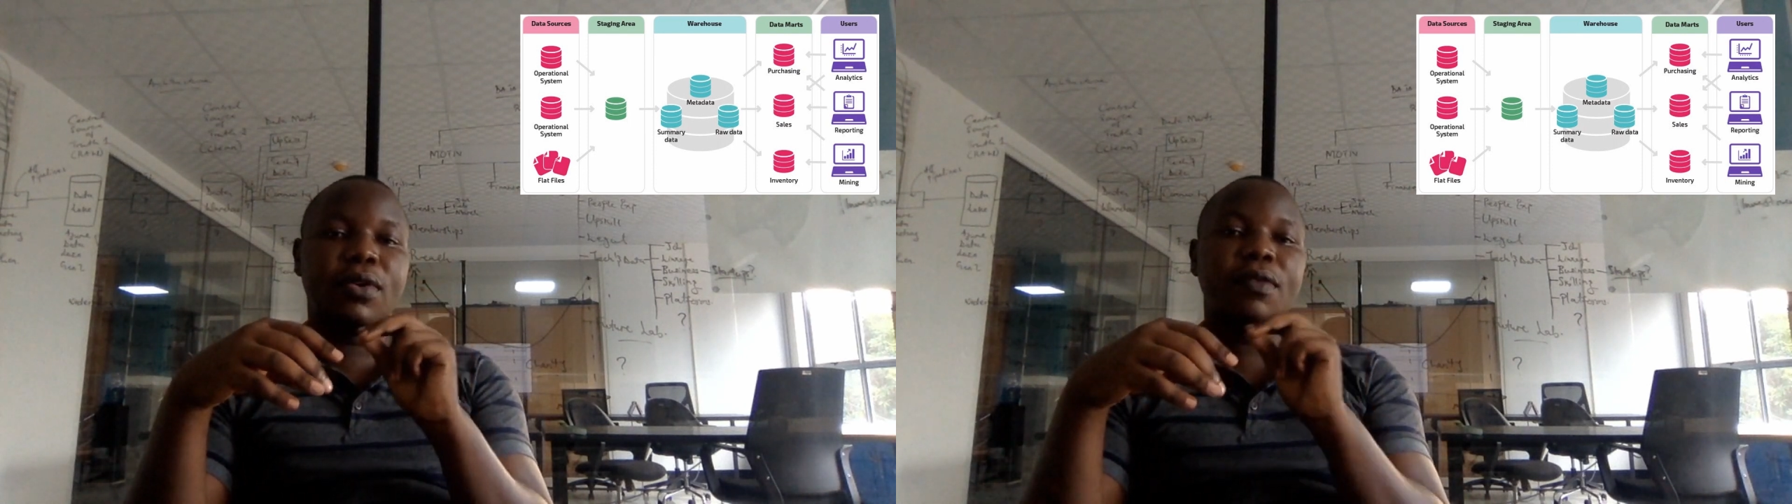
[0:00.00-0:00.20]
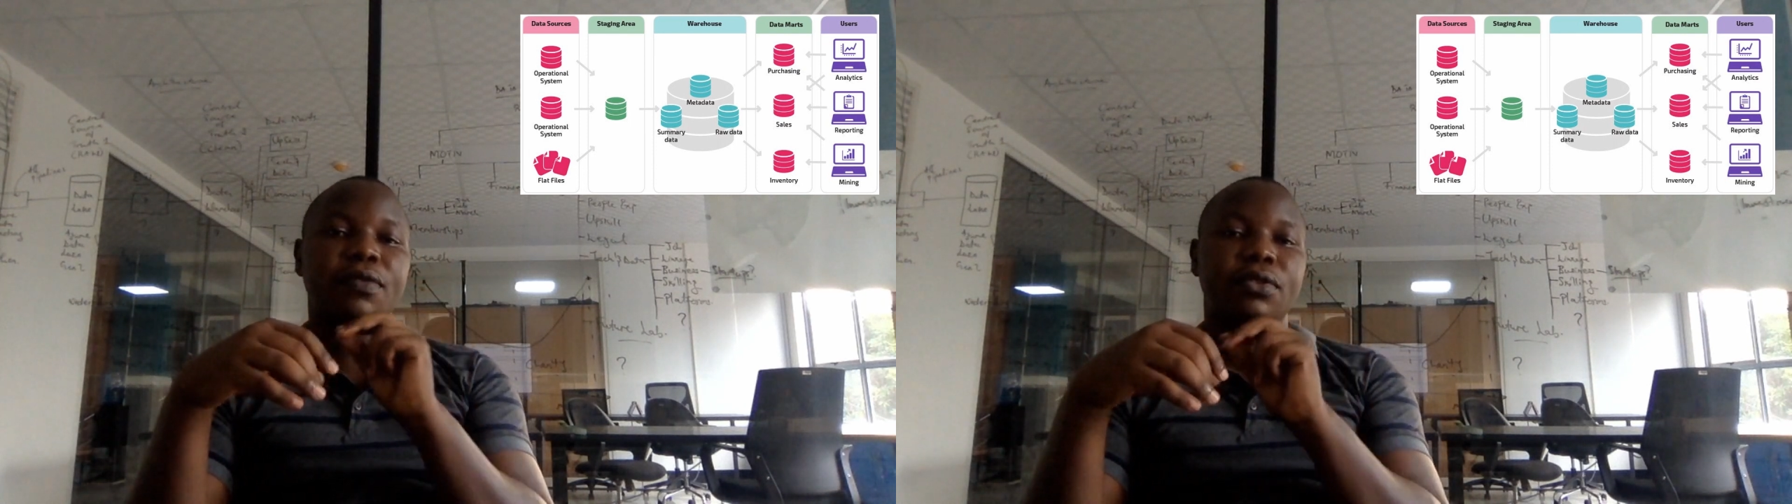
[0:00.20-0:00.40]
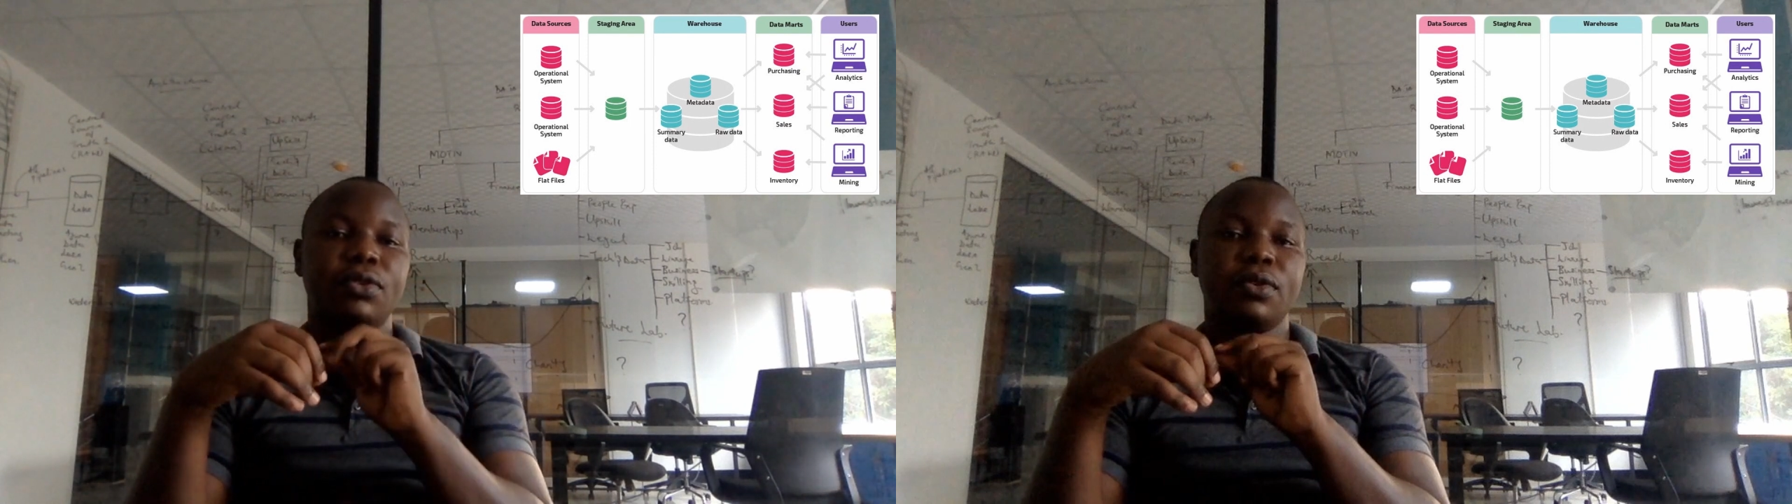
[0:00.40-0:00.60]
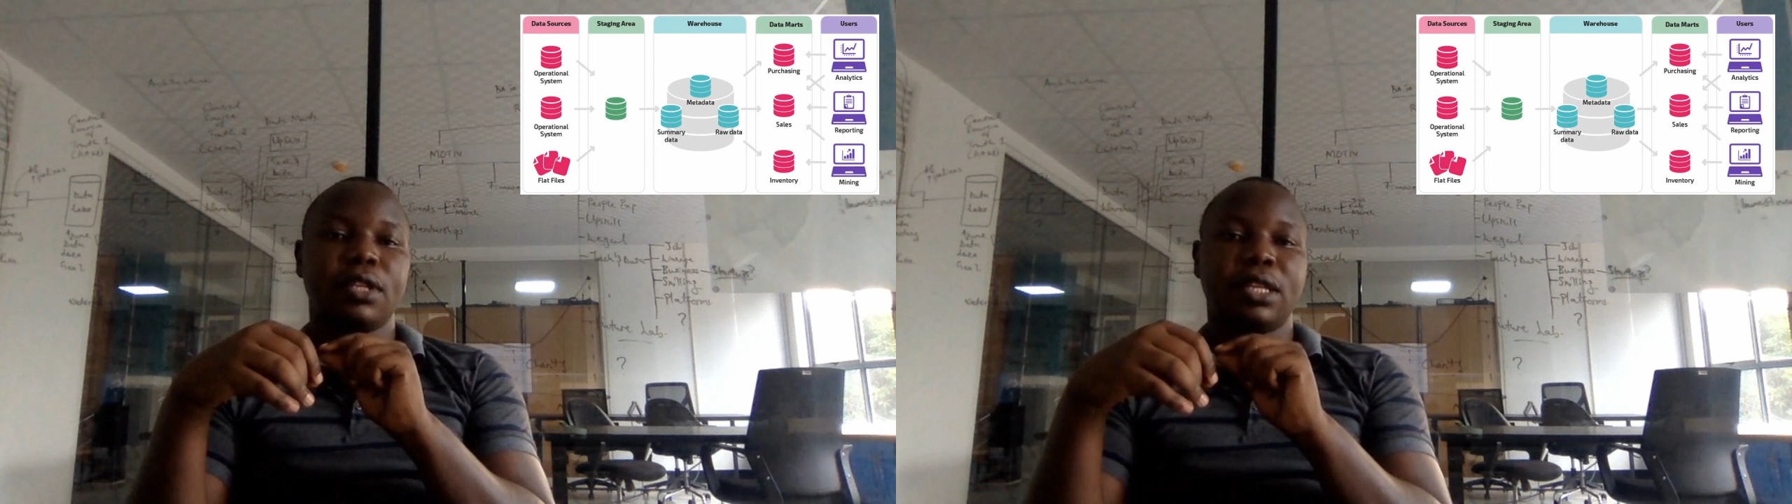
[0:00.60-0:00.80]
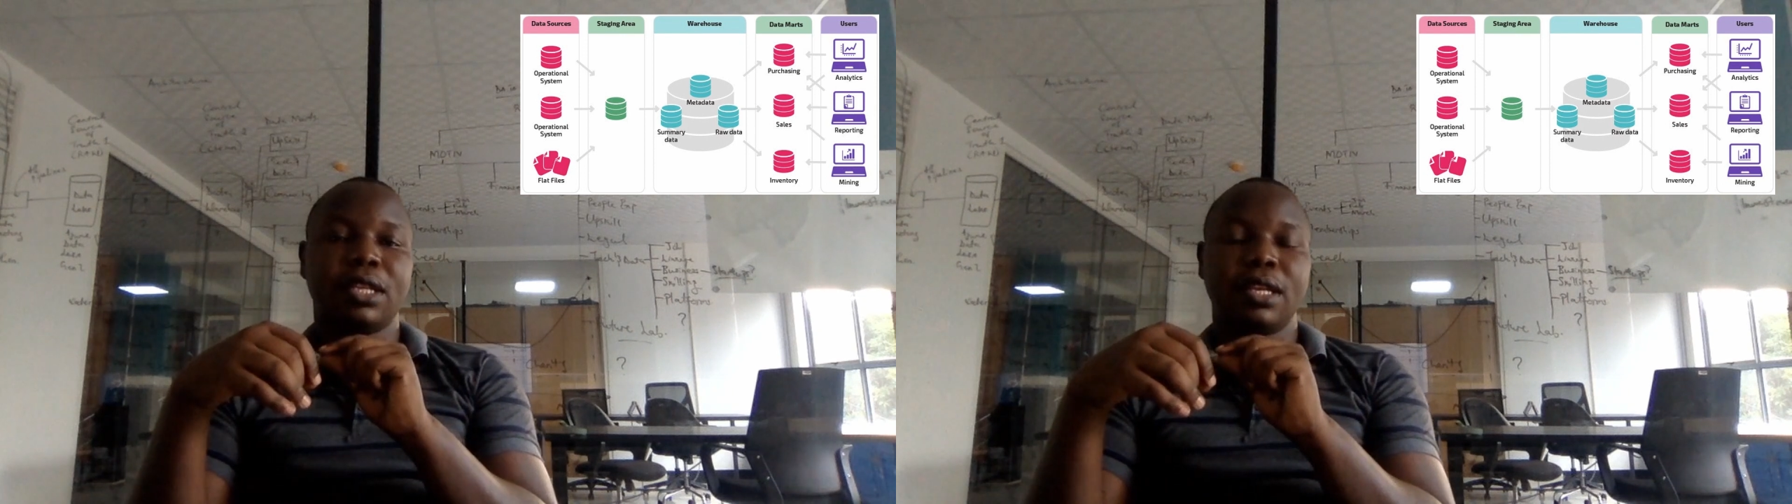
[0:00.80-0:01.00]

of truth.